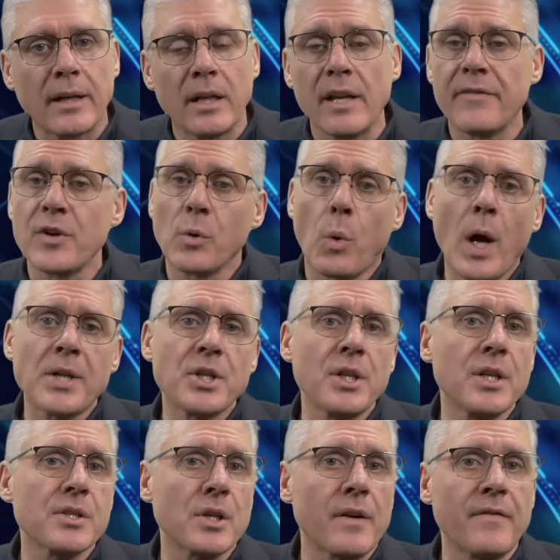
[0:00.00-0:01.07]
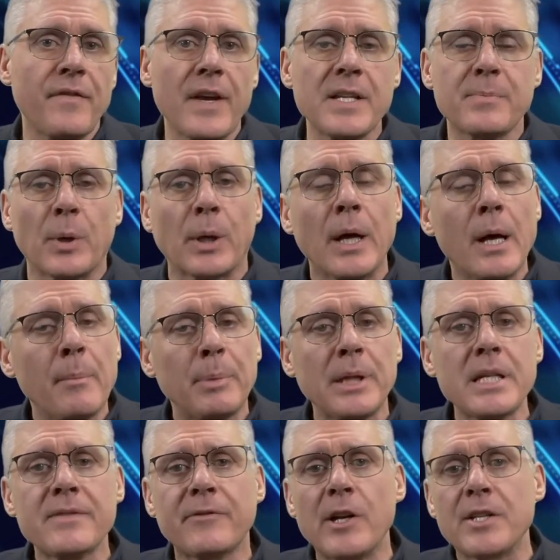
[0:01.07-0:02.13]
And if you're watching this on Facebook,
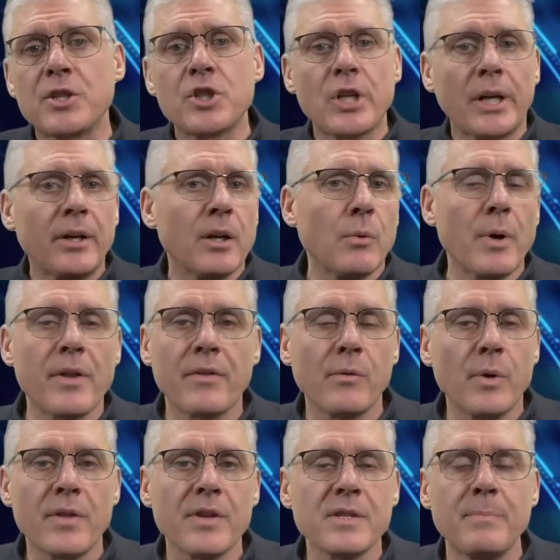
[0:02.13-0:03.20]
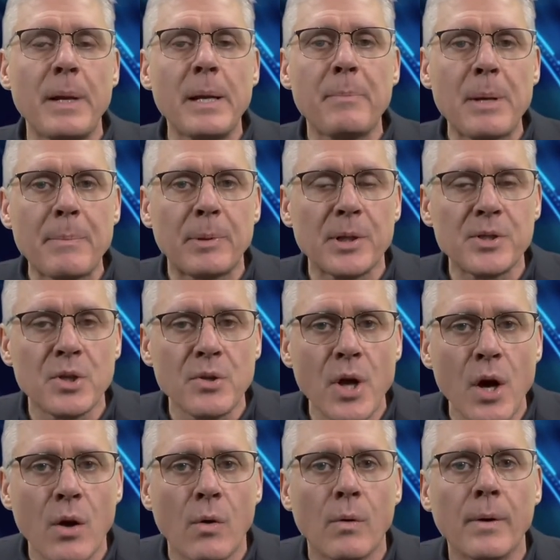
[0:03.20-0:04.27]
please, friends, share it with, with as many people as you
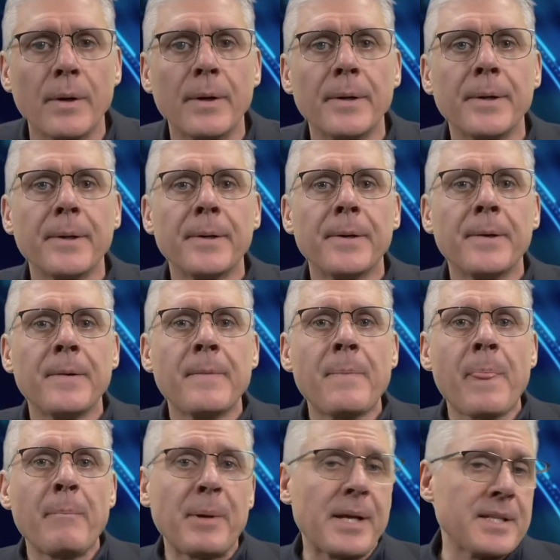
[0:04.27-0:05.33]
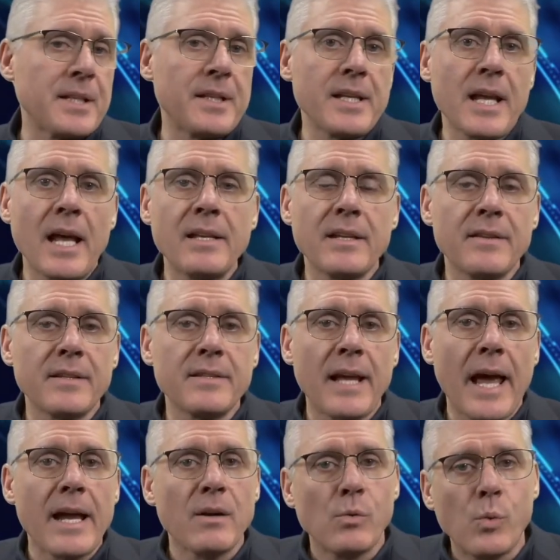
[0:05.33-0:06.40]
know. Because at the end of the
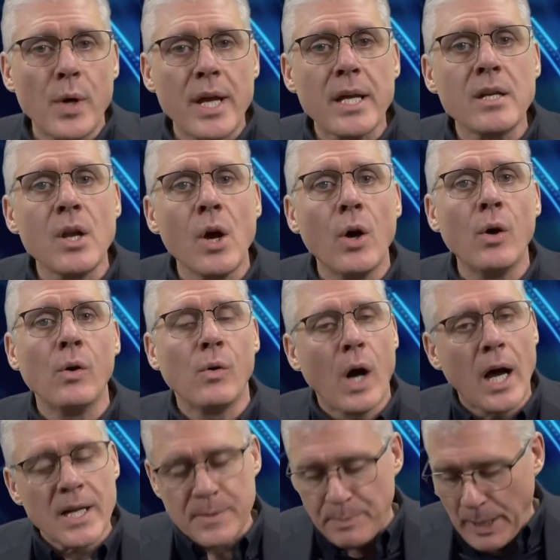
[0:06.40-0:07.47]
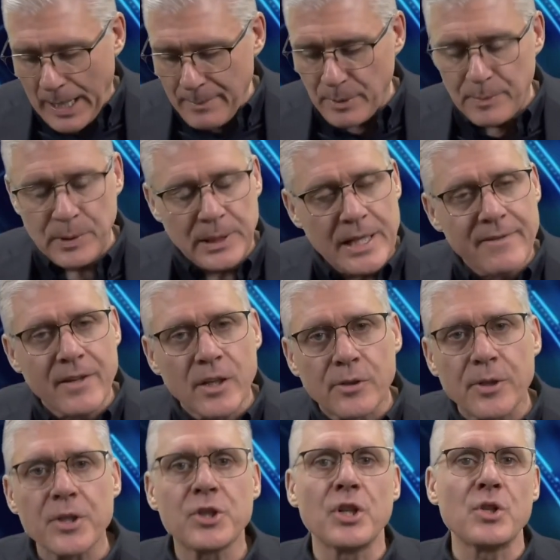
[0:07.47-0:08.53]
day, we know, us Bible-believing
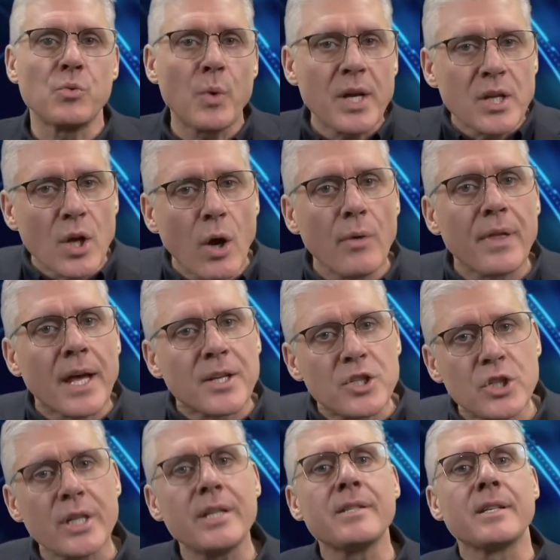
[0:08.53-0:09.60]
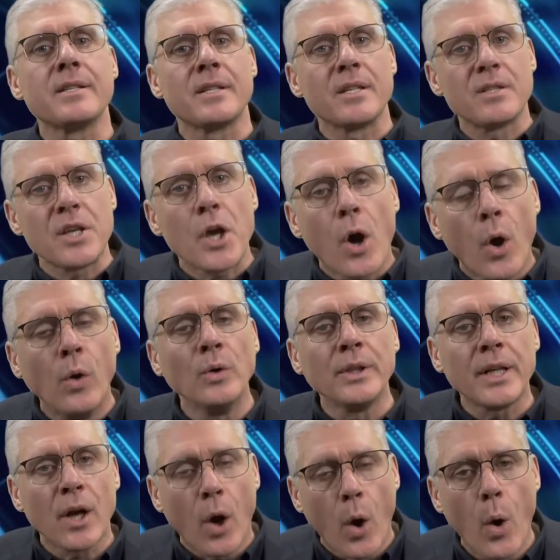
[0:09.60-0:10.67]
Christians, we know that Jesus is the only
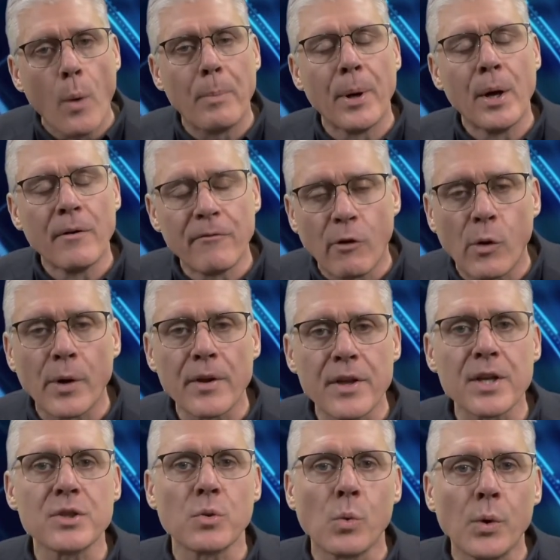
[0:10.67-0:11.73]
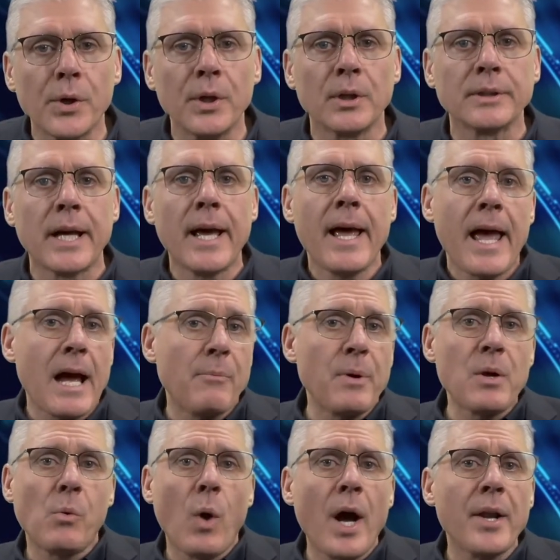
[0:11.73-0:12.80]
hope for this world. And we
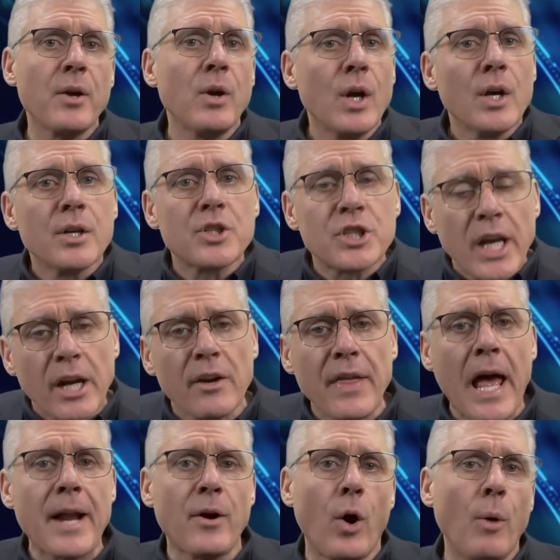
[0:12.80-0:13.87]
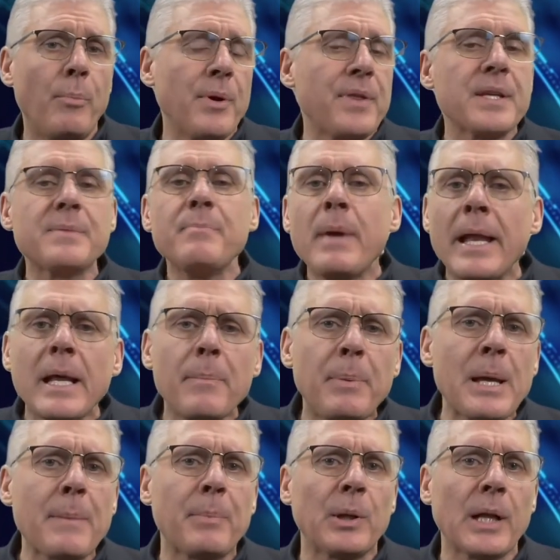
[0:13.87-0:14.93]
want to share that hope with as many
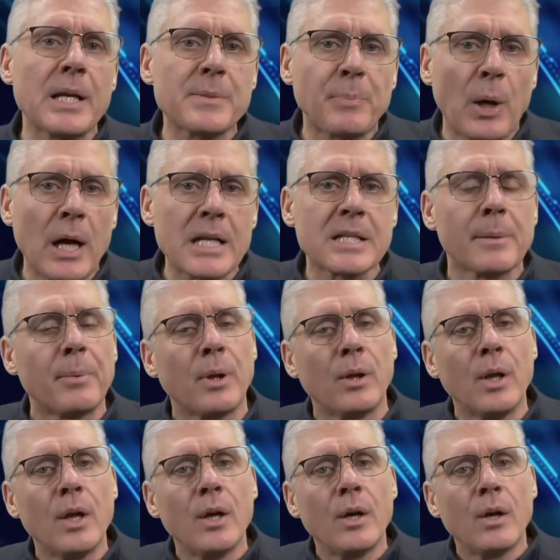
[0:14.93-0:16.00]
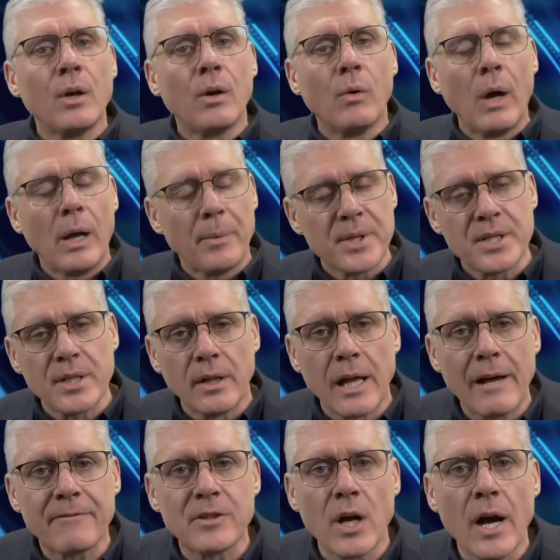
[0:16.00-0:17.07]
people as possible while we still
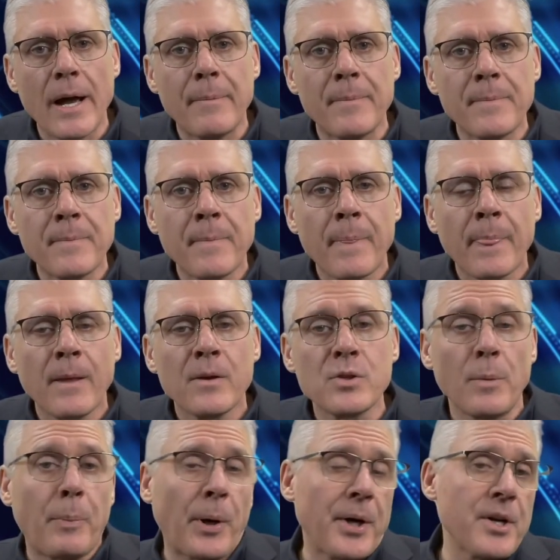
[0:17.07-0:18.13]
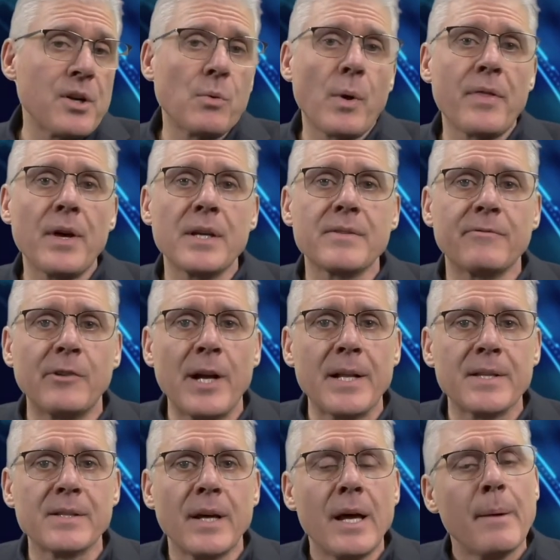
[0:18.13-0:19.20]
have time. So partner with us,
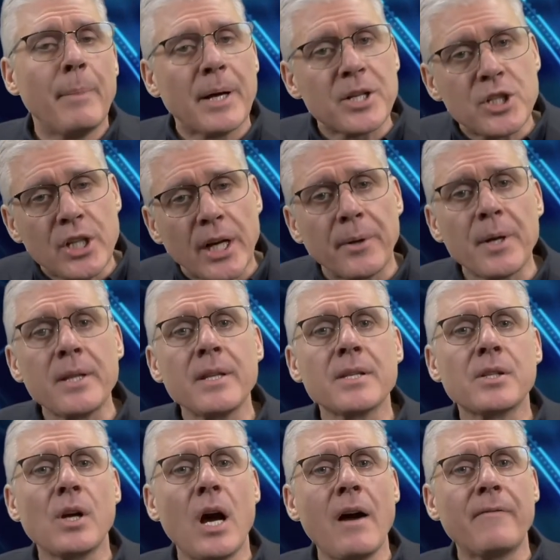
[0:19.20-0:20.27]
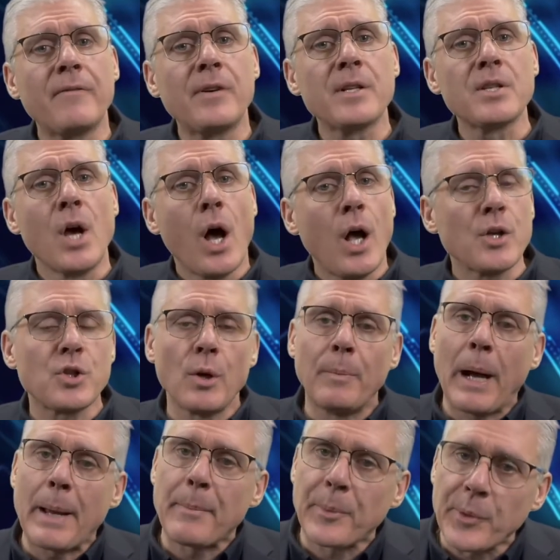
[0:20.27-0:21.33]
friends, by sharing this conference, also
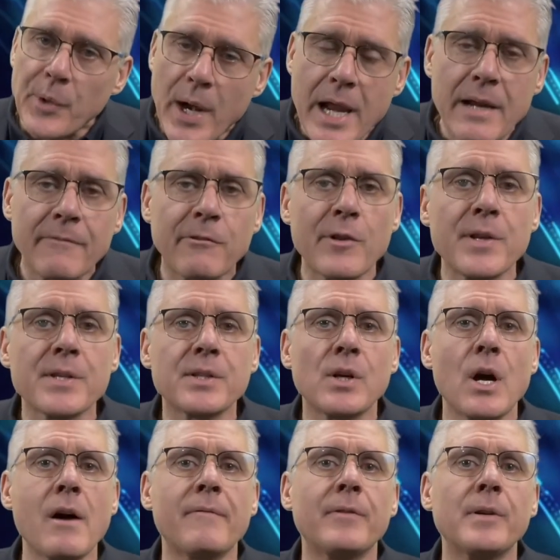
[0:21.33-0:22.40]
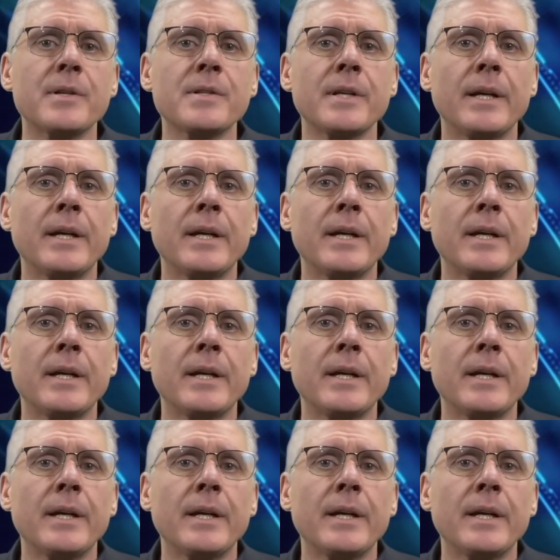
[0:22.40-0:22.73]
by praying for this conference.